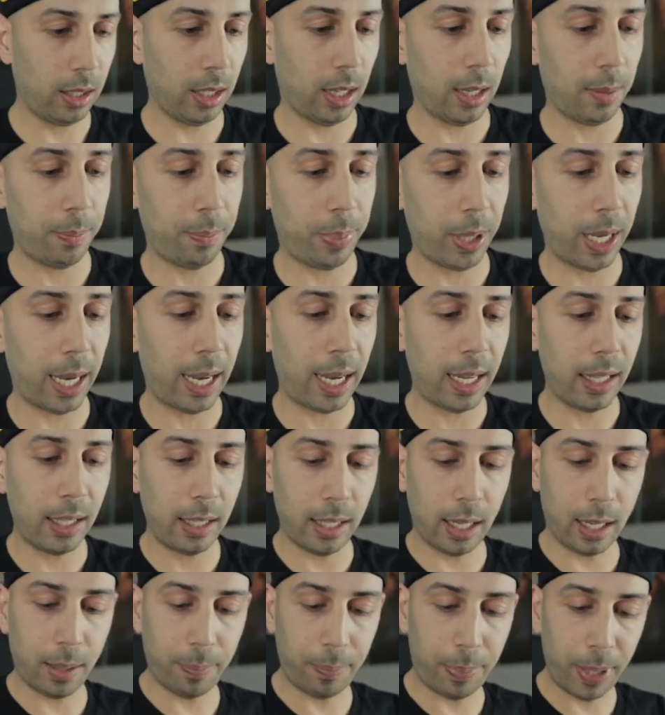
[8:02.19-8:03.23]
Not bad,
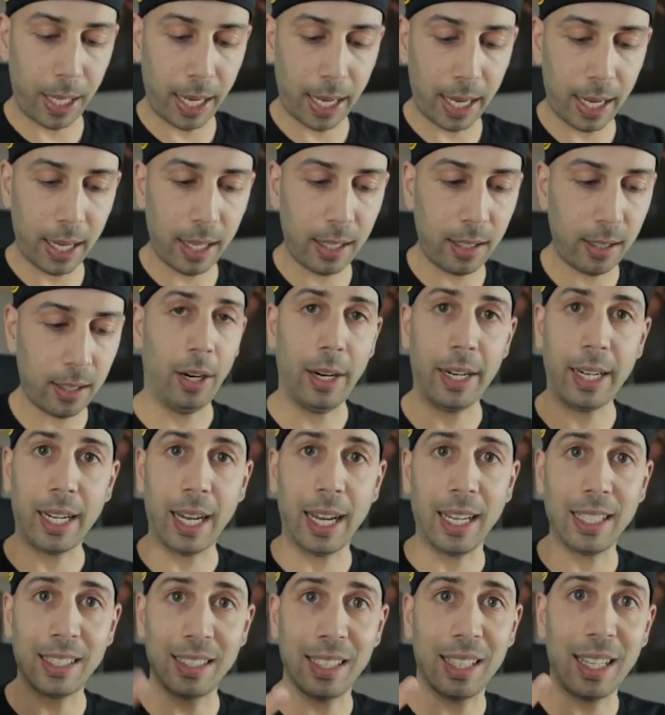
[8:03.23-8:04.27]
not bad. All right,
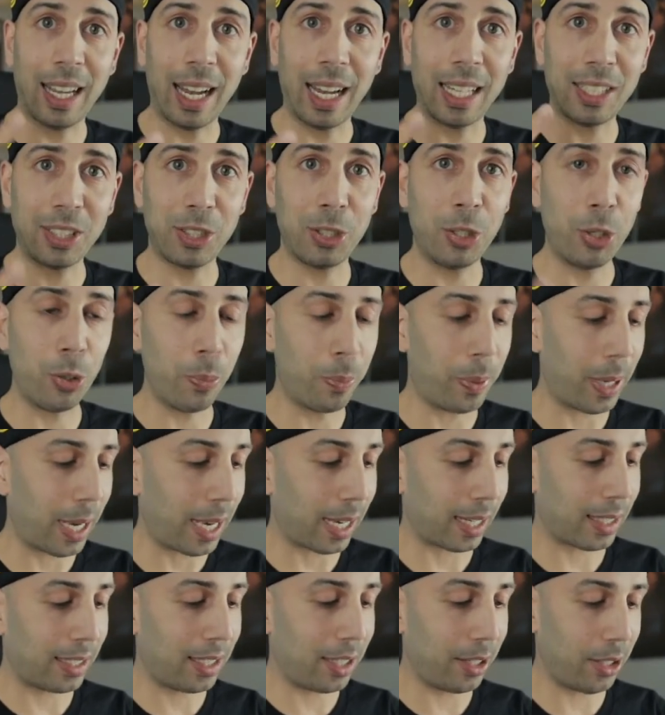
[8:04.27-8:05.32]
guys, last two
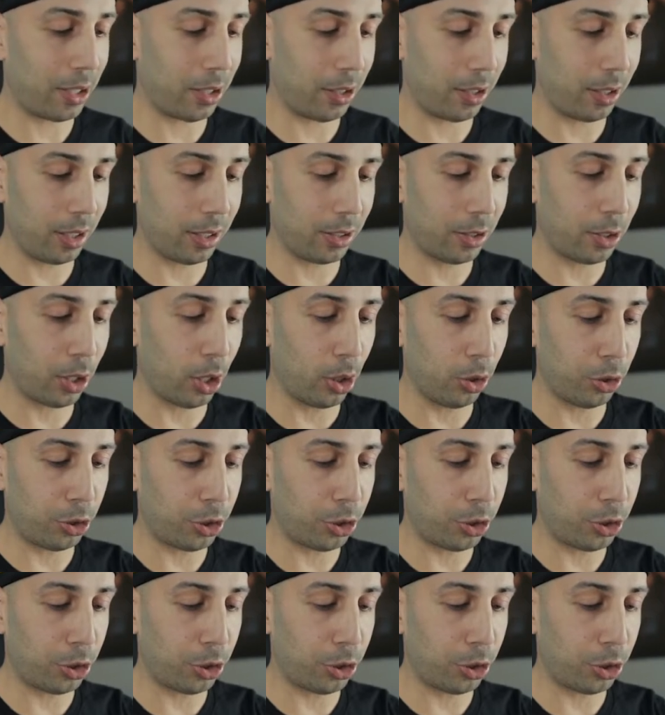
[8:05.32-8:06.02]
packs here. Let's go.